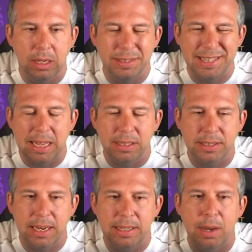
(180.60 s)
a set and
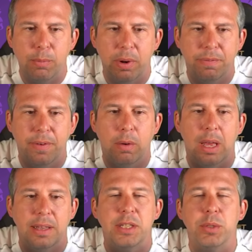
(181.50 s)
say, did we feel
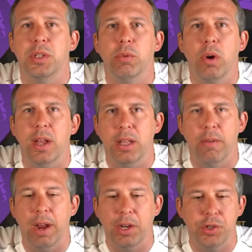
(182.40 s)
like this was the right
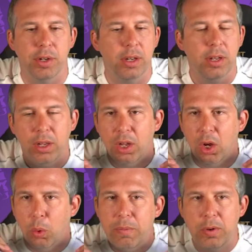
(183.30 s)
direction?
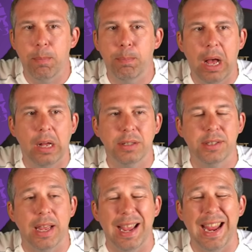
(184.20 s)
We've gone
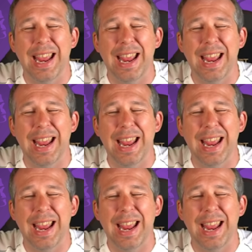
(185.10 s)
past it